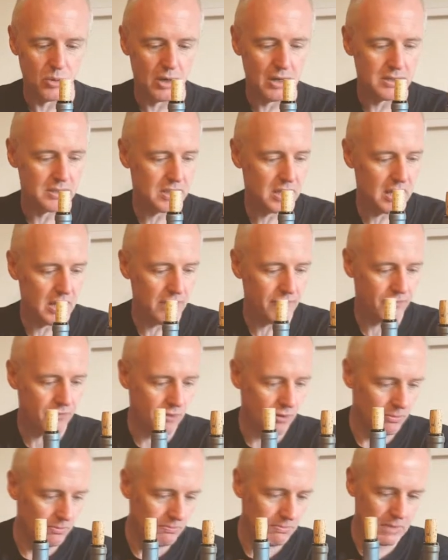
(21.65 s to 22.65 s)
whites here
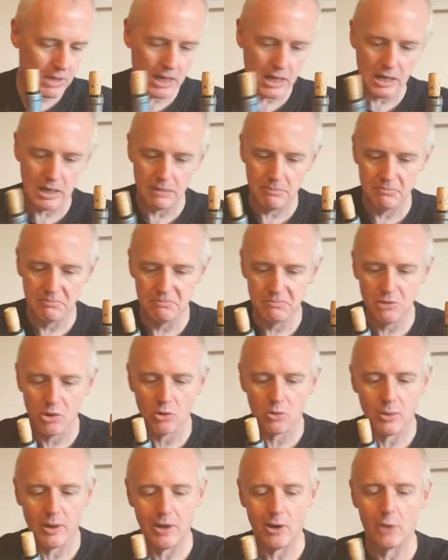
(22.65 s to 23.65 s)
from
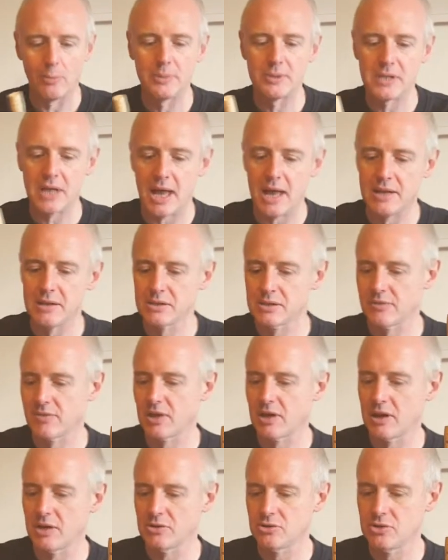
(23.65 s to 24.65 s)
not quite opposite ends of
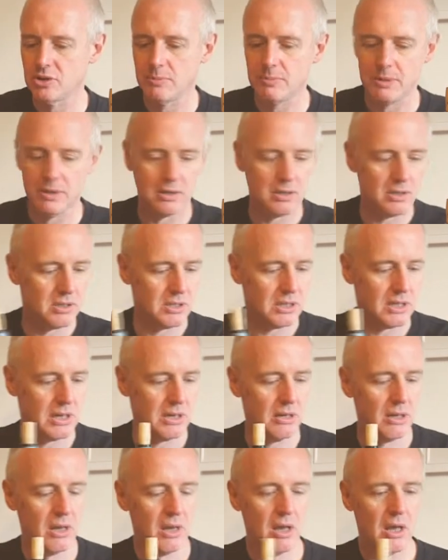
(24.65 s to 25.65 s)
the country, but
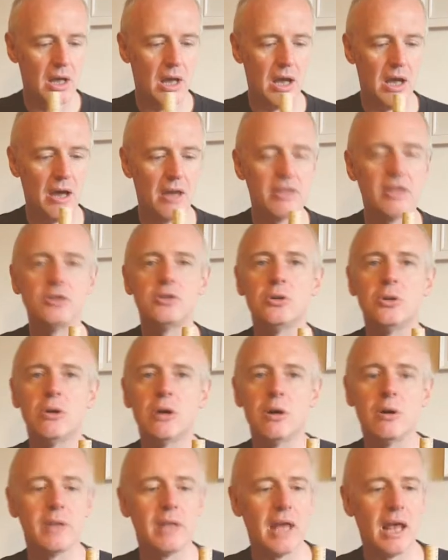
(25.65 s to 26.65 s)
the
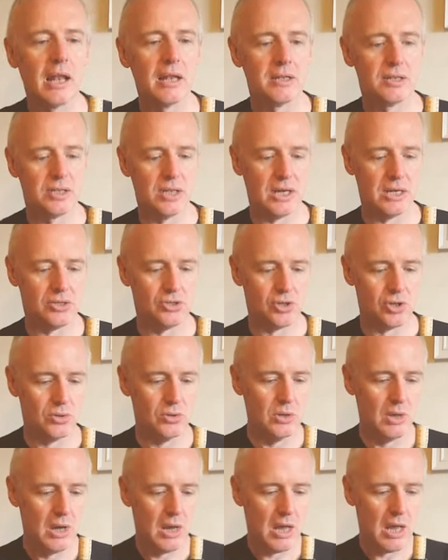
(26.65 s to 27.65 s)
Douro and the
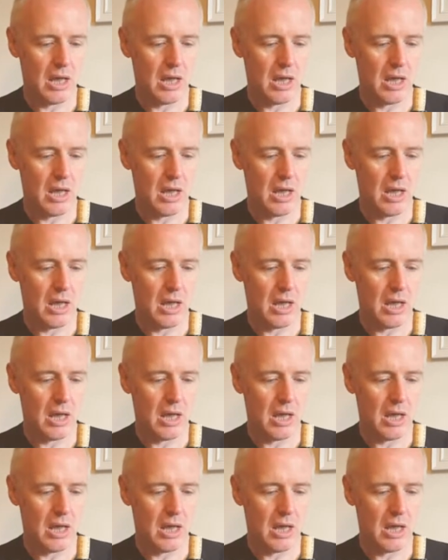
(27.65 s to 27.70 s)
Alentejo.